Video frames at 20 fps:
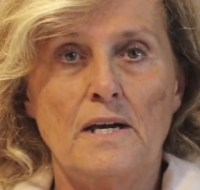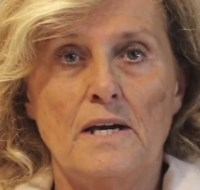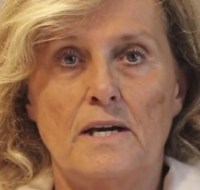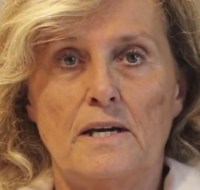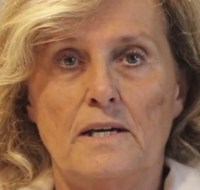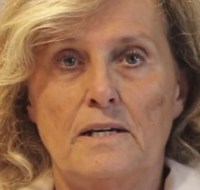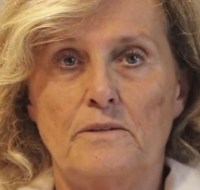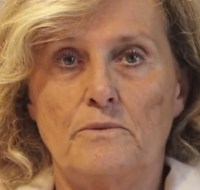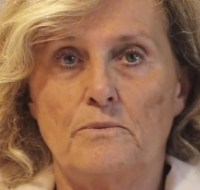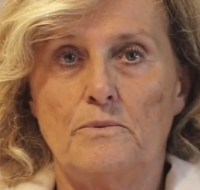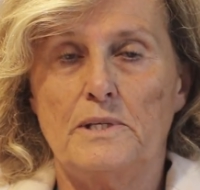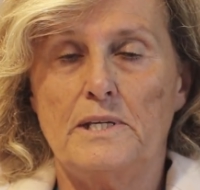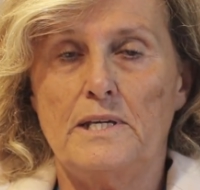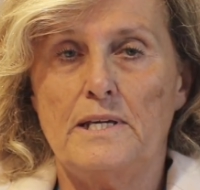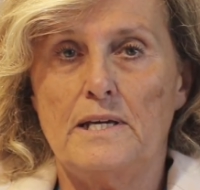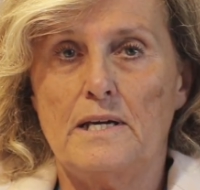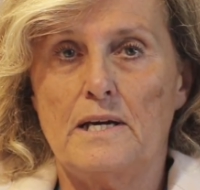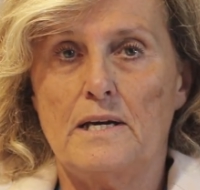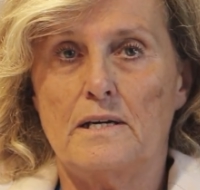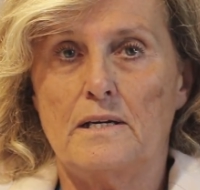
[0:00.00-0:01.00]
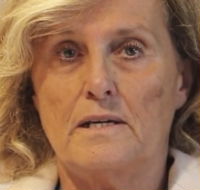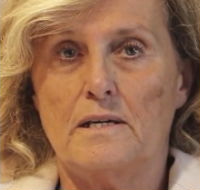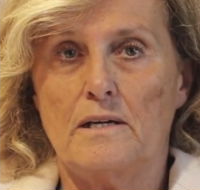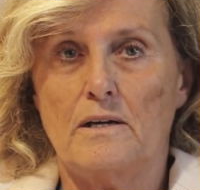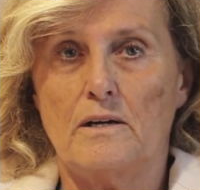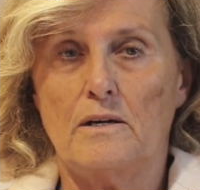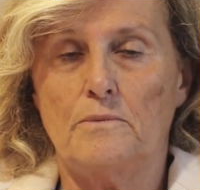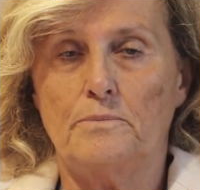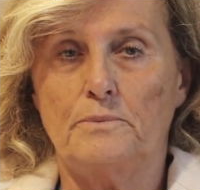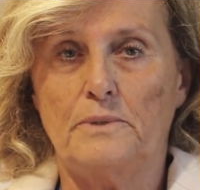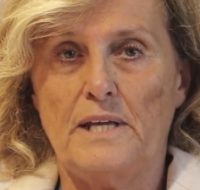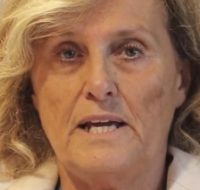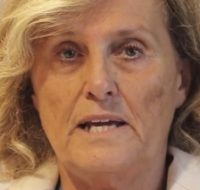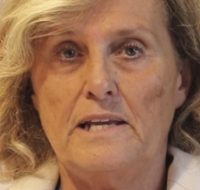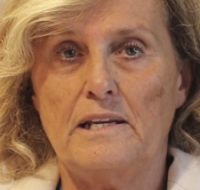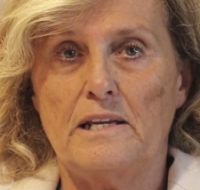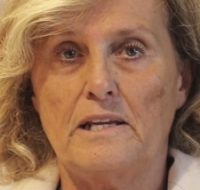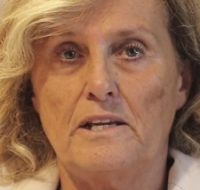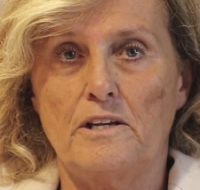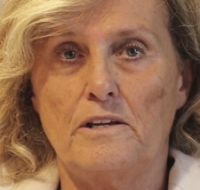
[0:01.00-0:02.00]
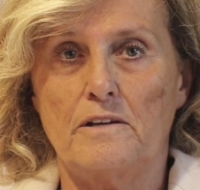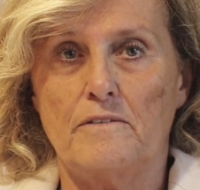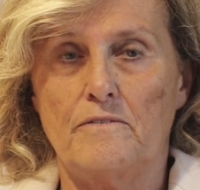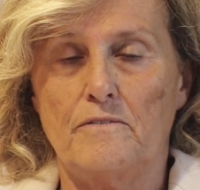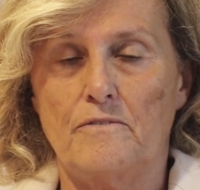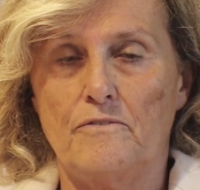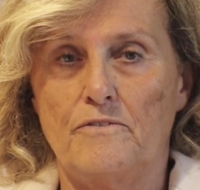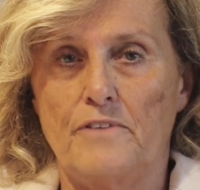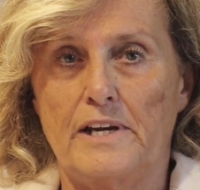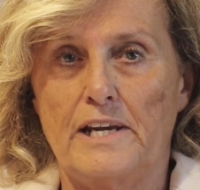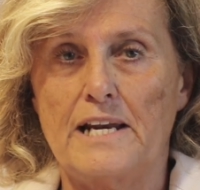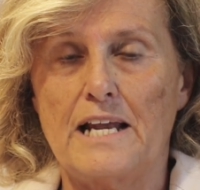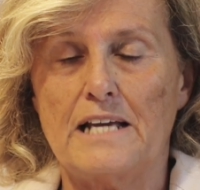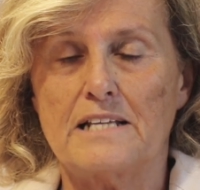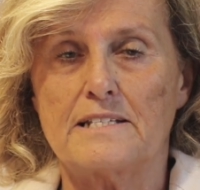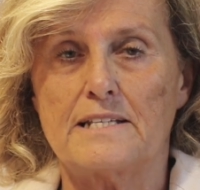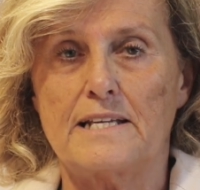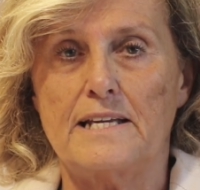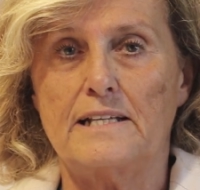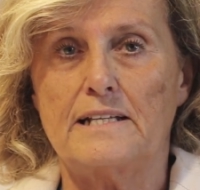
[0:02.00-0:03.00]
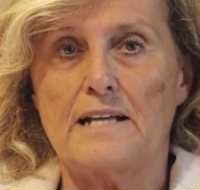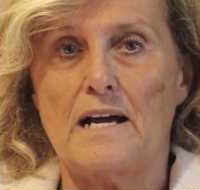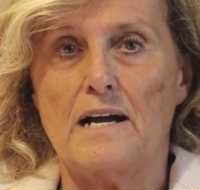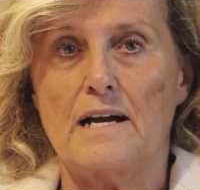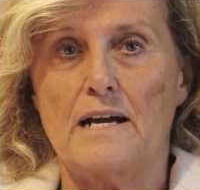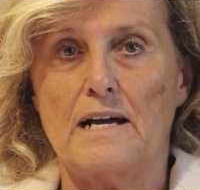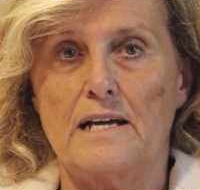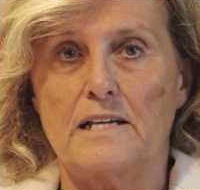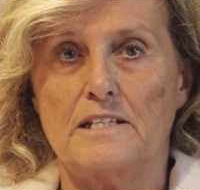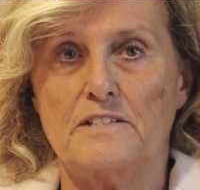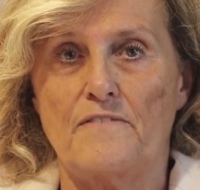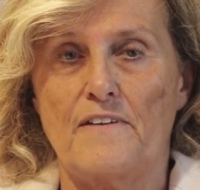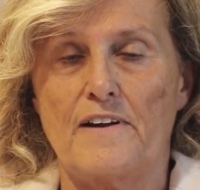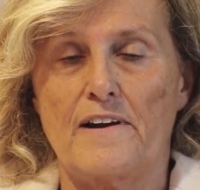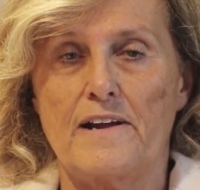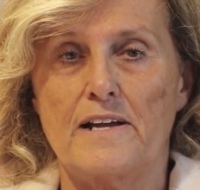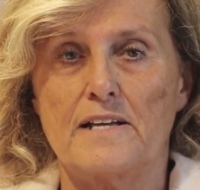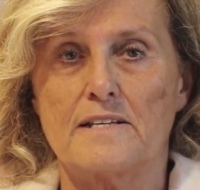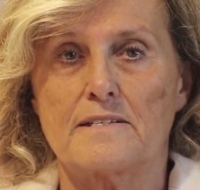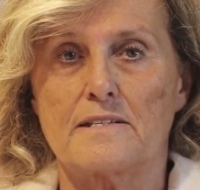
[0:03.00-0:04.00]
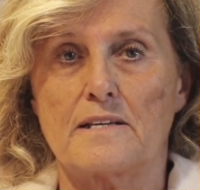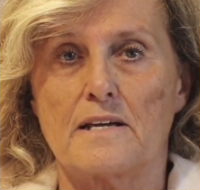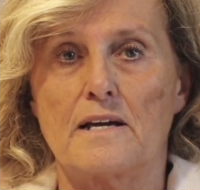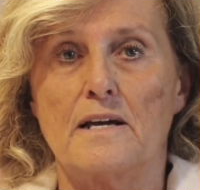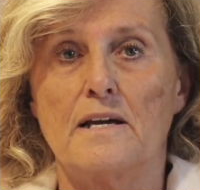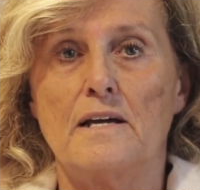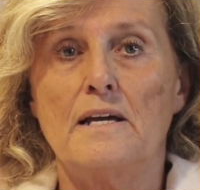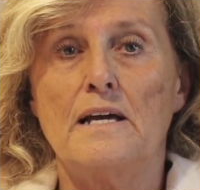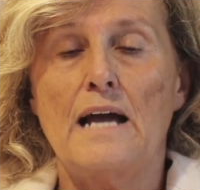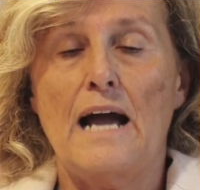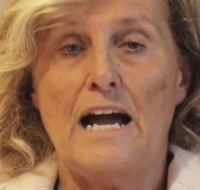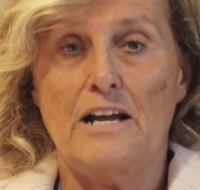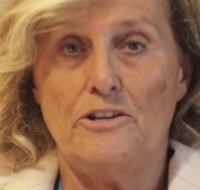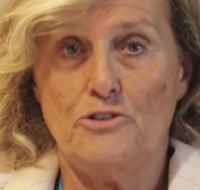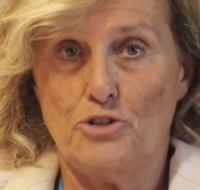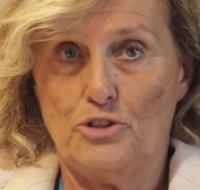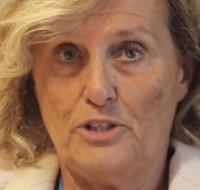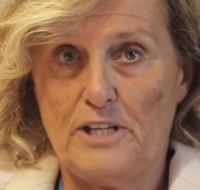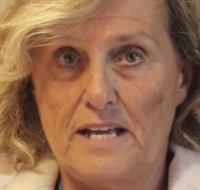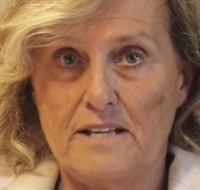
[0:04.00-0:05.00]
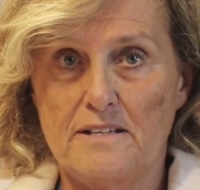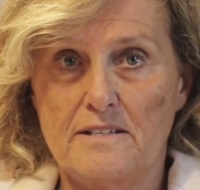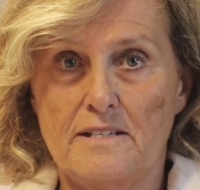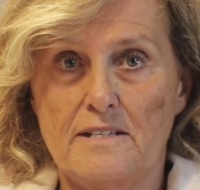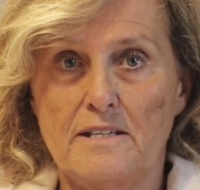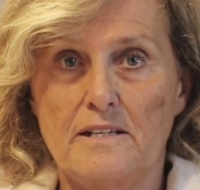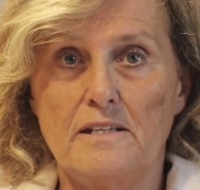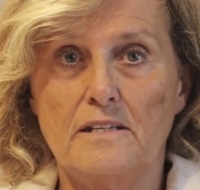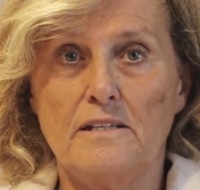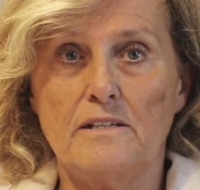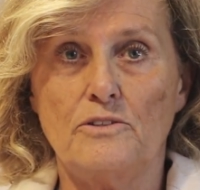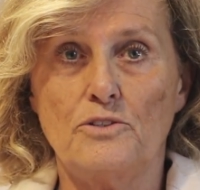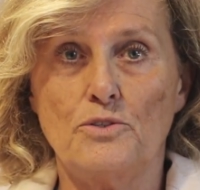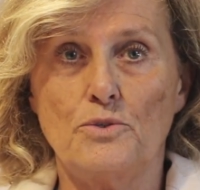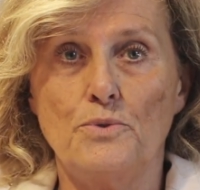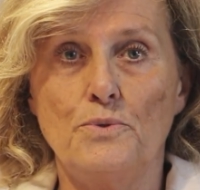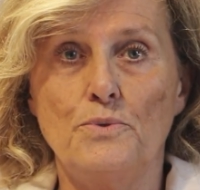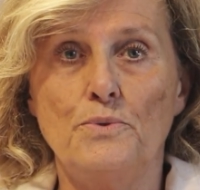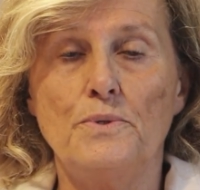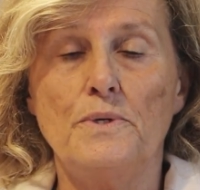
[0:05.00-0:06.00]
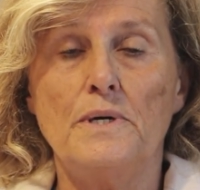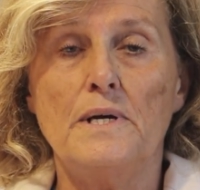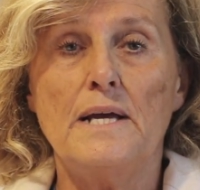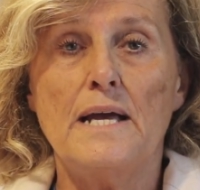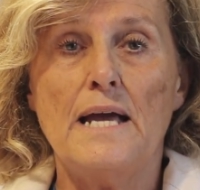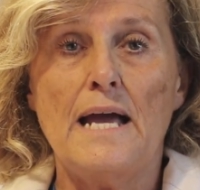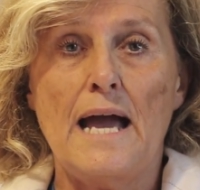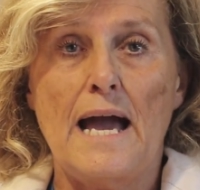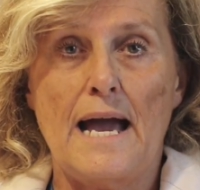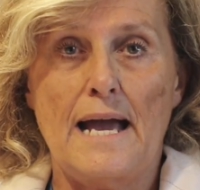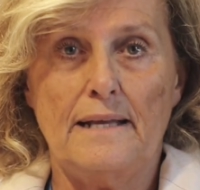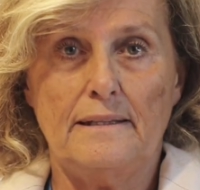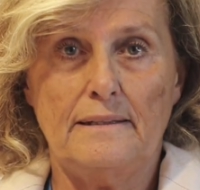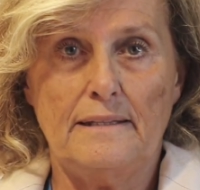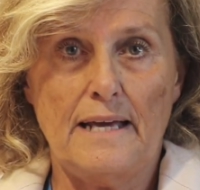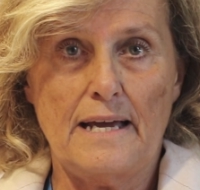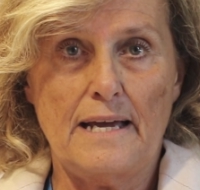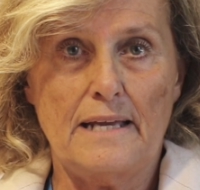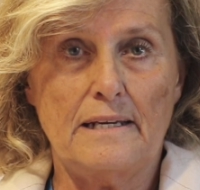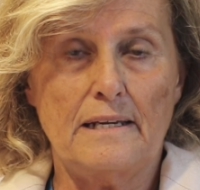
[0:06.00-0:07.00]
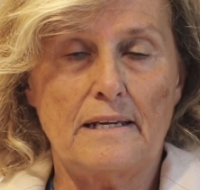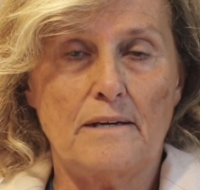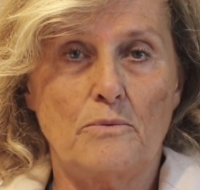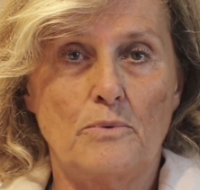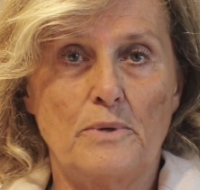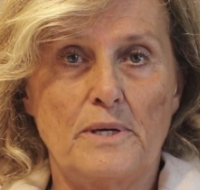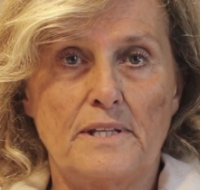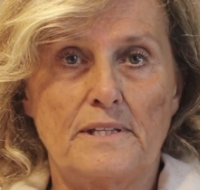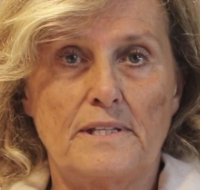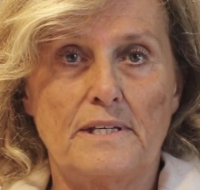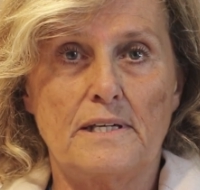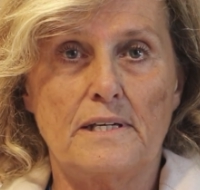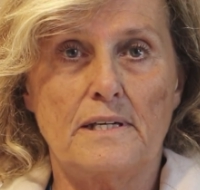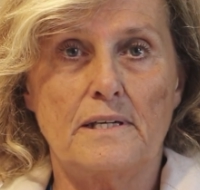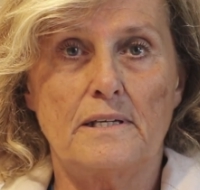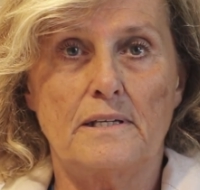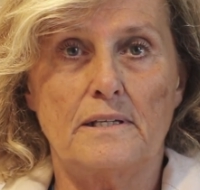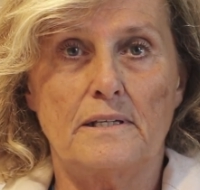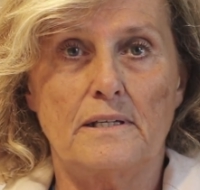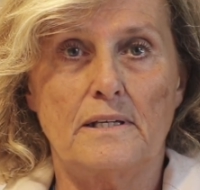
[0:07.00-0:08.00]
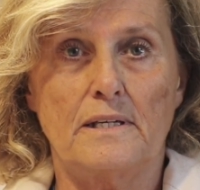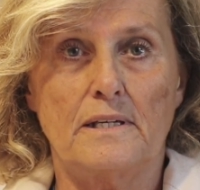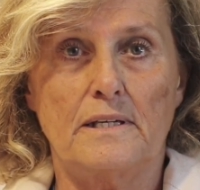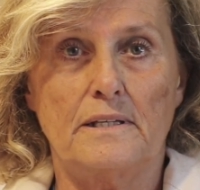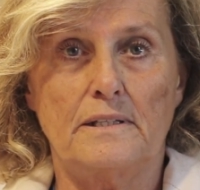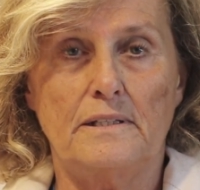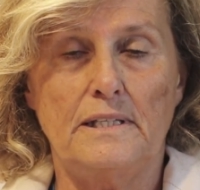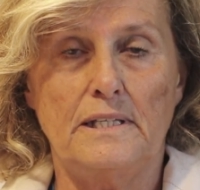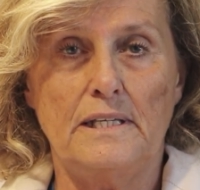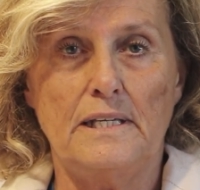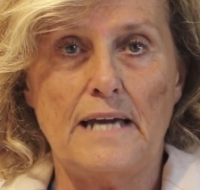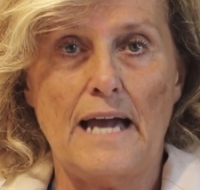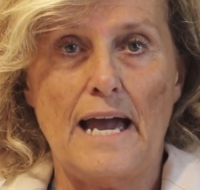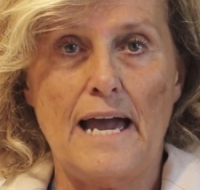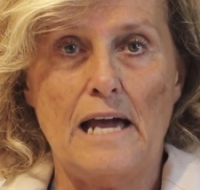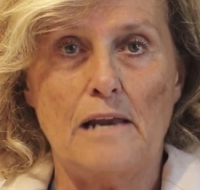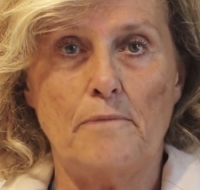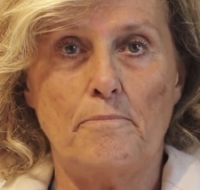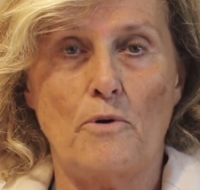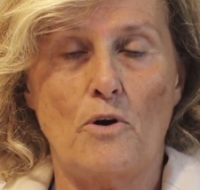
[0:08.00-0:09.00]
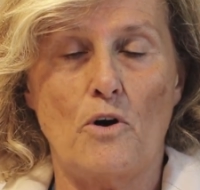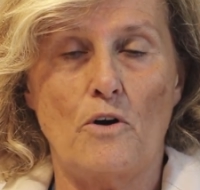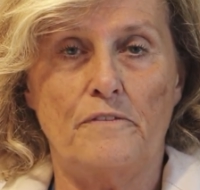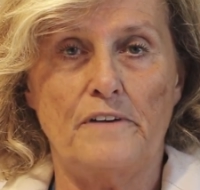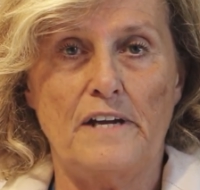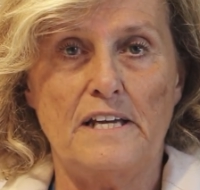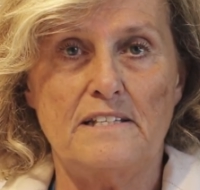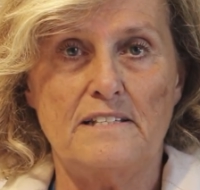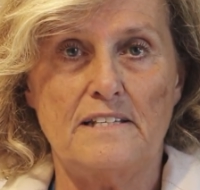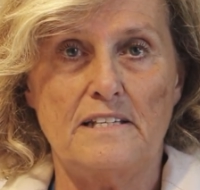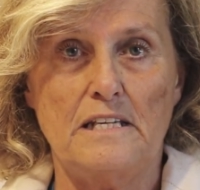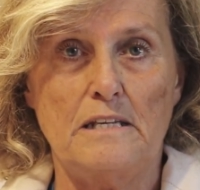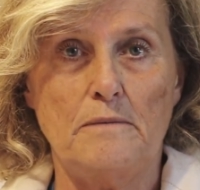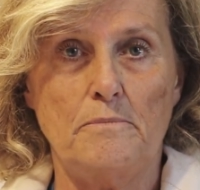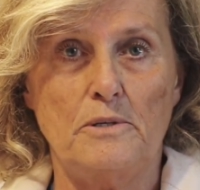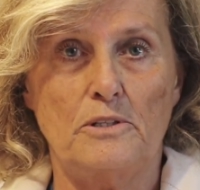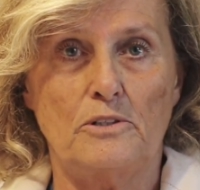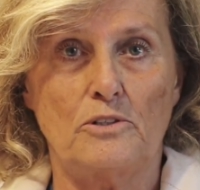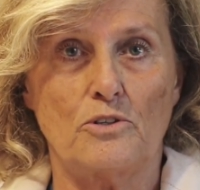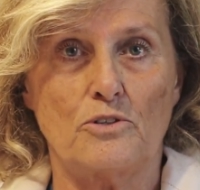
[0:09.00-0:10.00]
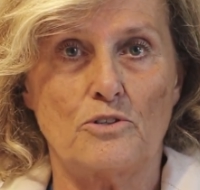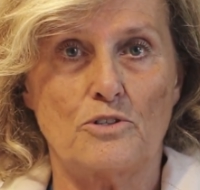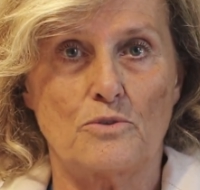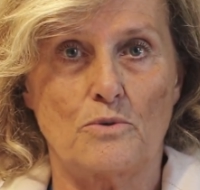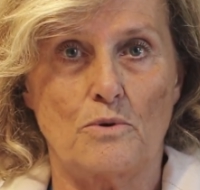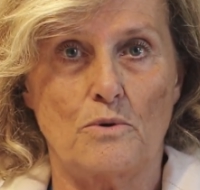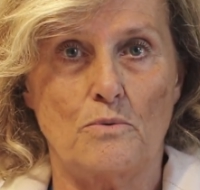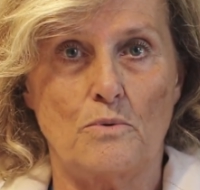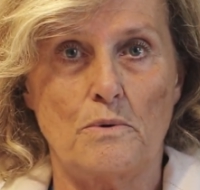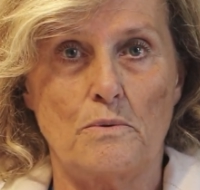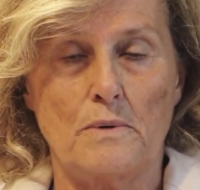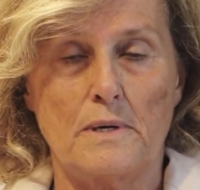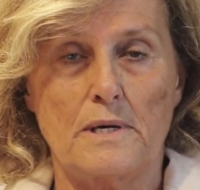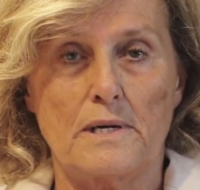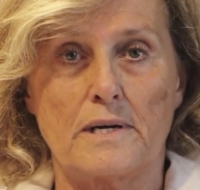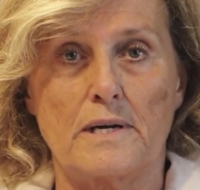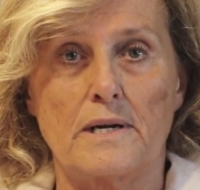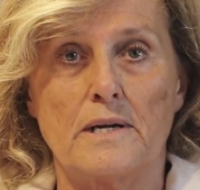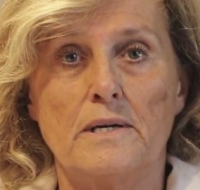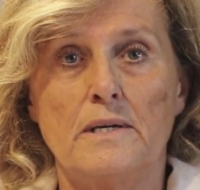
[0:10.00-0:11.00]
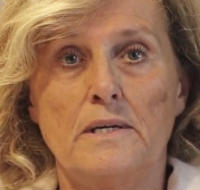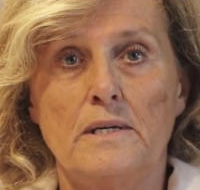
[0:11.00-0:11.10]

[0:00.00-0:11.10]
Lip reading: And we obtained very nice data as far as angiotensin 2, and then with the help of ACE inhibitors we were